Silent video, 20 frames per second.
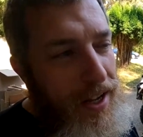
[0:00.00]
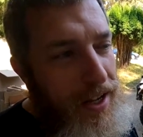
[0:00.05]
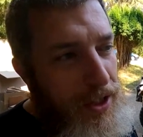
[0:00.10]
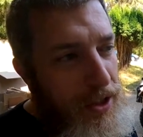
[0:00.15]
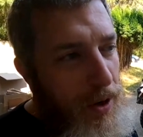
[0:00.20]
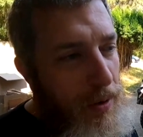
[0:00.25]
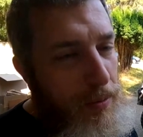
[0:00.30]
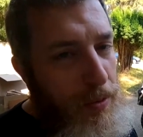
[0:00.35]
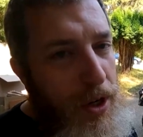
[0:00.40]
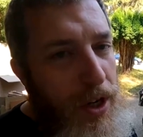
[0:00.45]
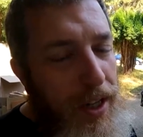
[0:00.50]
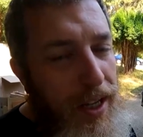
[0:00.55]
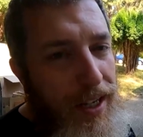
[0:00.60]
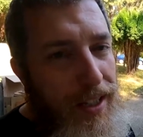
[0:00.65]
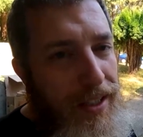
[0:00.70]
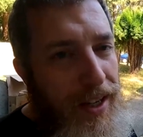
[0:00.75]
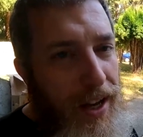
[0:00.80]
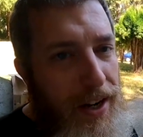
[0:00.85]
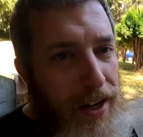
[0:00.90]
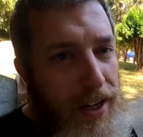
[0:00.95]
So I'm really
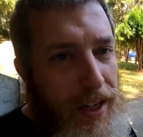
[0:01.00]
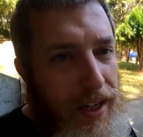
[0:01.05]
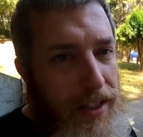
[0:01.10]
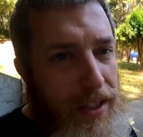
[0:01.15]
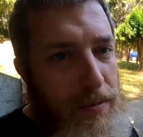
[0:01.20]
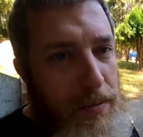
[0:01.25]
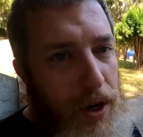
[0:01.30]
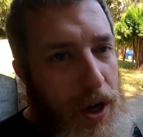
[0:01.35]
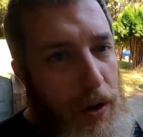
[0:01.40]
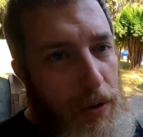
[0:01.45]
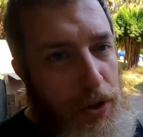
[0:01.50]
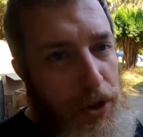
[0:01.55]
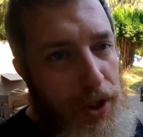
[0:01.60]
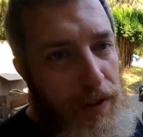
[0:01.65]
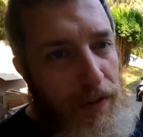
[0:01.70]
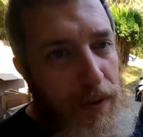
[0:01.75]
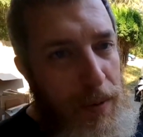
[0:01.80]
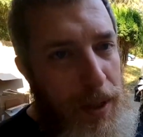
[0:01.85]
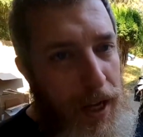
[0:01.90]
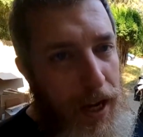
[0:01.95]
excited to get some
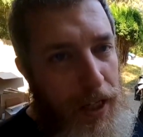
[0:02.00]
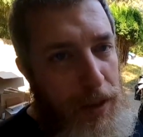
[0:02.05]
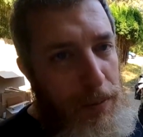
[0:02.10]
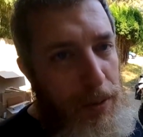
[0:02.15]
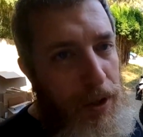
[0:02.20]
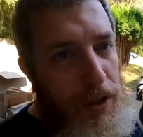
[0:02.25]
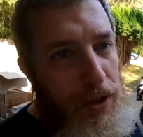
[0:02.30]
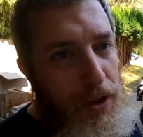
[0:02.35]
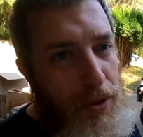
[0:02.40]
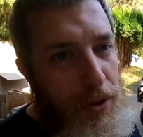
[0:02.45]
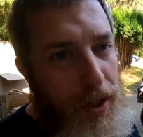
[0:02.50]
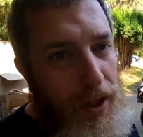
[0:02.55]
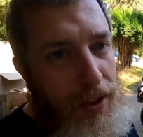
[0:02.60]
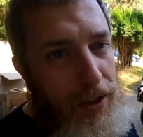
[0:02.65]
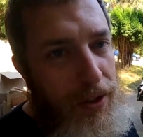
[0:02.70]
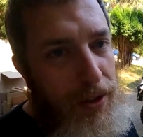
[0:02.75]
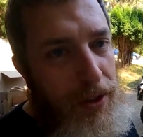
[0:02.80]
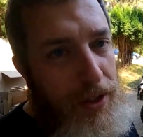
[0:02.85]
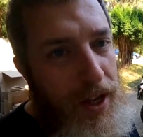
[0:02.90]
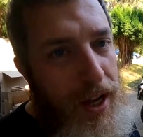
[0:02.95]
coaching from the expert
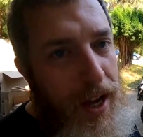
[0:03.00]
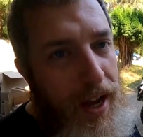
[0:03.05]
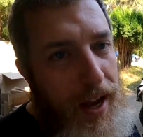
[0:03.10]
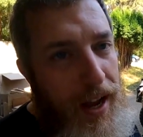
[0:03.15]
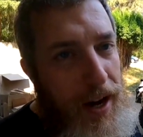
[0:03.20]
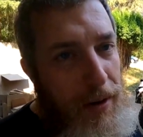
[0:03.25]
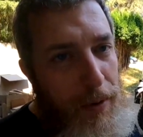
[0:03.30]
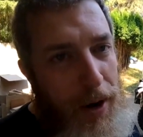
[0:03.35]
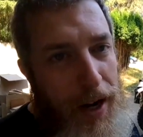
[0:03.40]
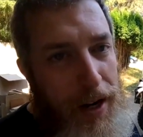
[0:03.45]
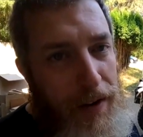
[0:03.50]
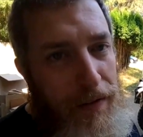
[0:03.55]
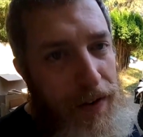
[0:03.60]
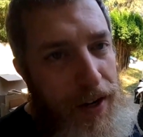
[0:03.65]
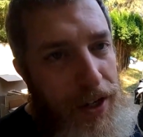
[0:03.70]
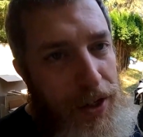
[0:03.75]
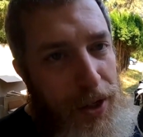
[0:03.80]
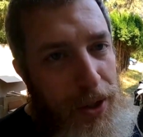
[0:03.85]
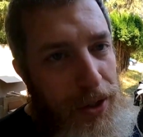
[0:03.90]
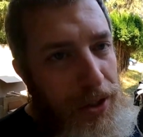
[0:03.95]
instructors at Ride
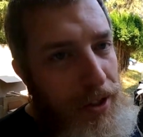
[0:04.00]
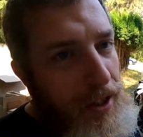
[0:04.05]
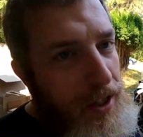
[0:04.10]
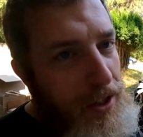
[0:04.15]
Adventures.